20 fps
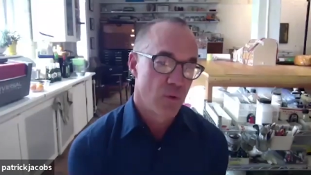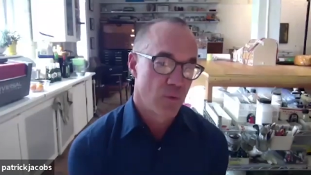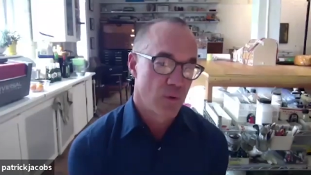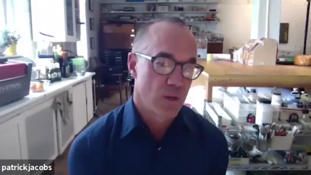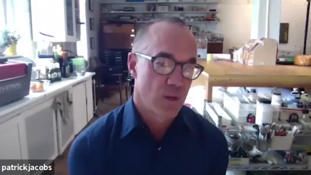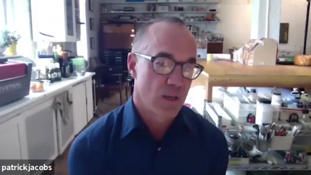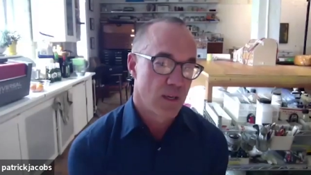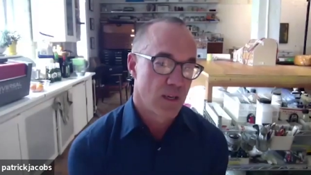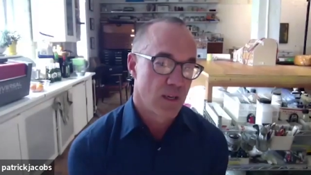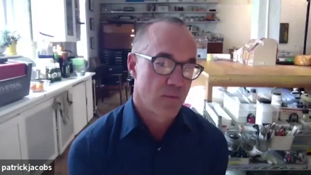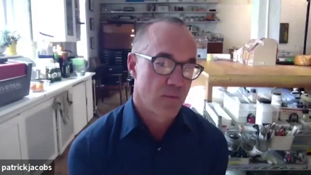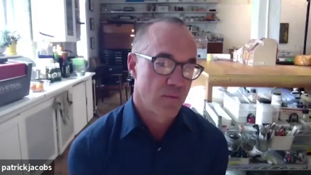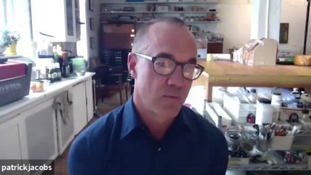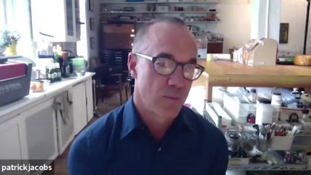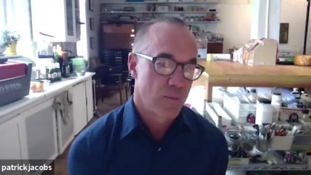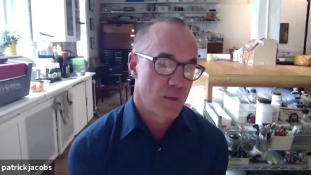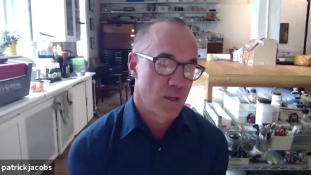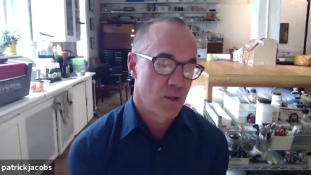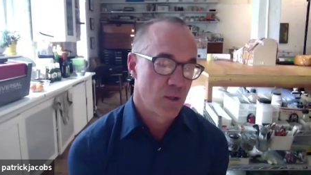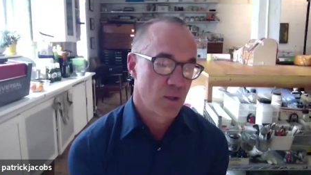the rug out
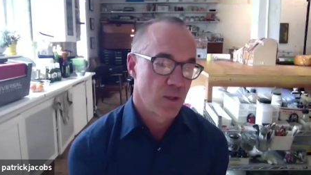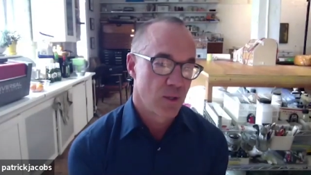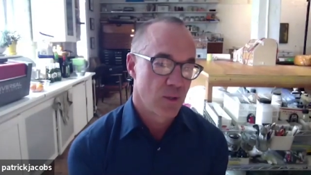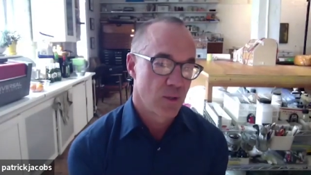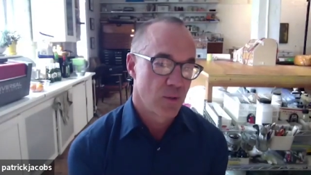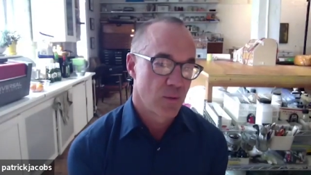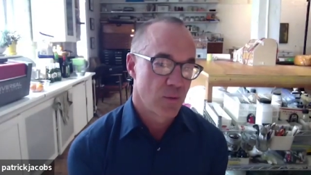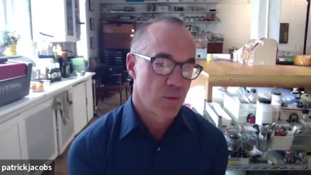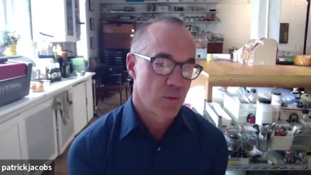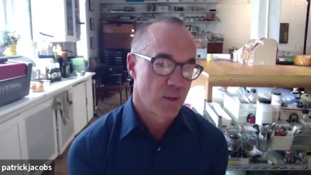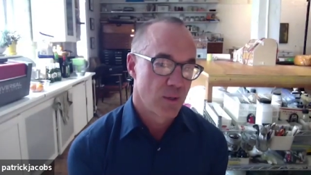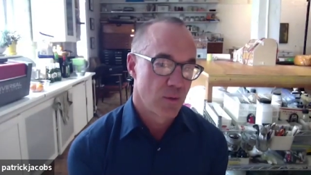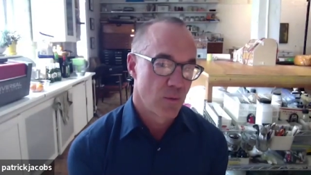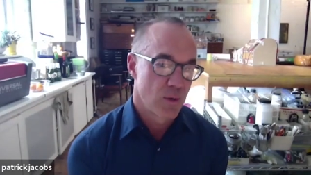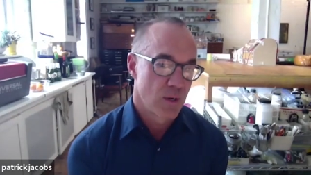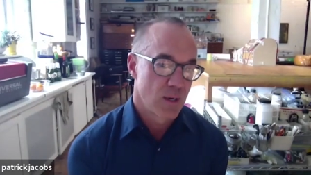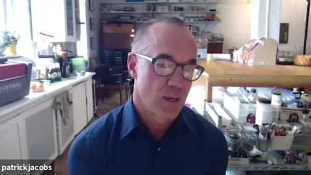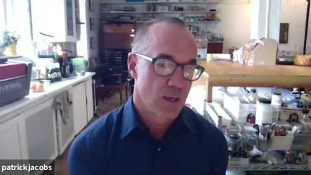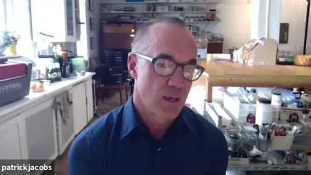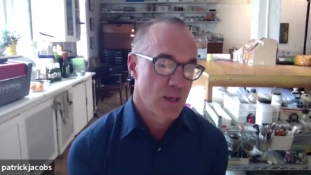from under you in a
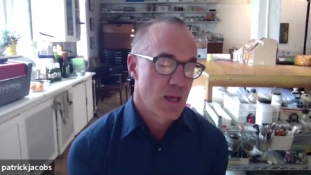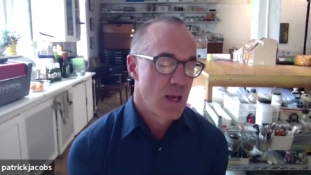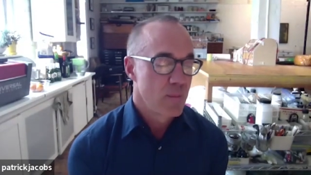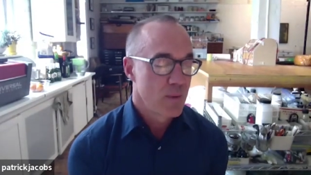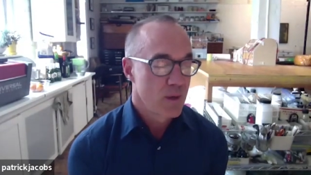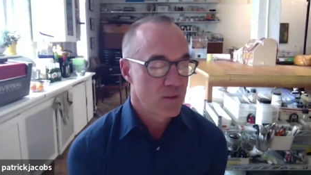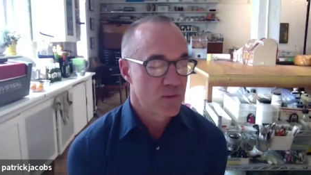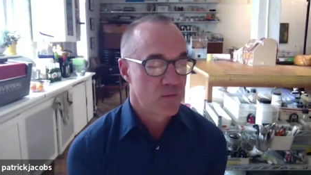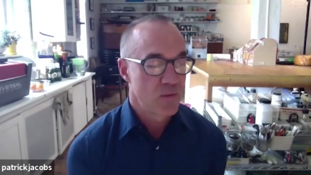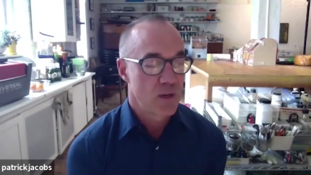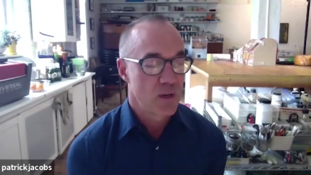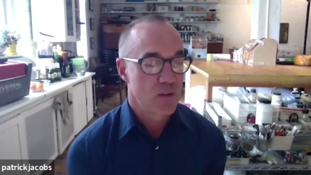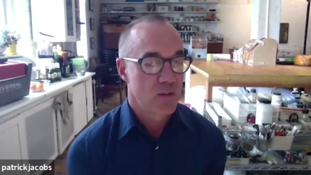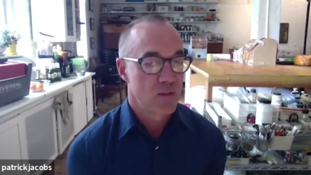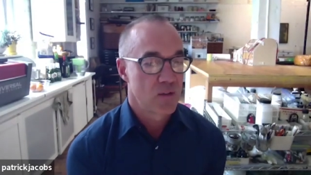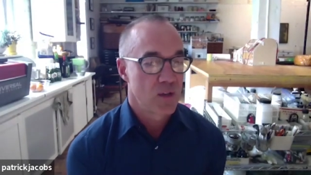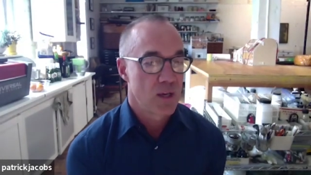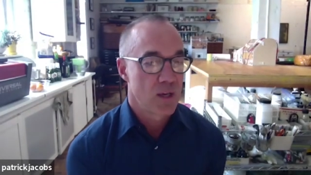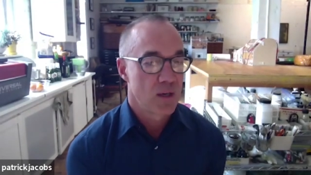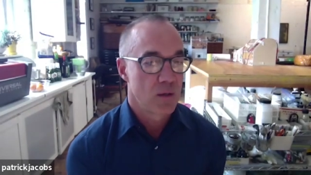way but it's very
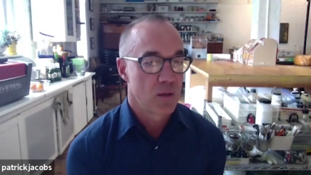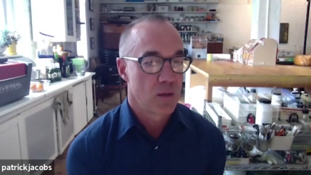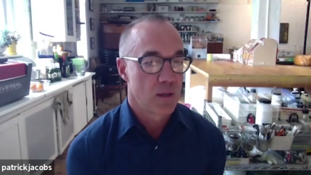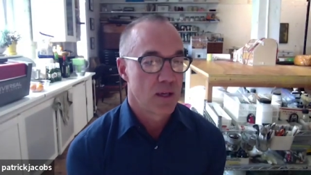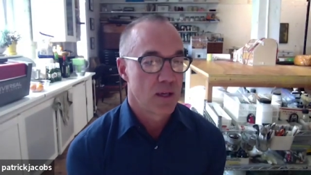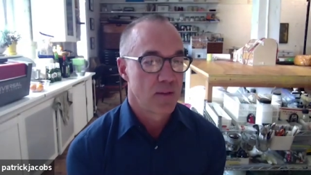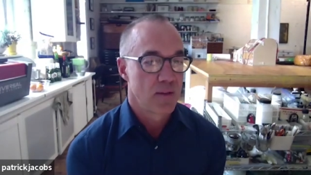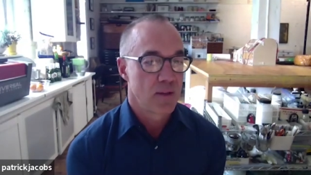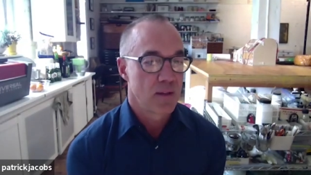subtle. Yeah,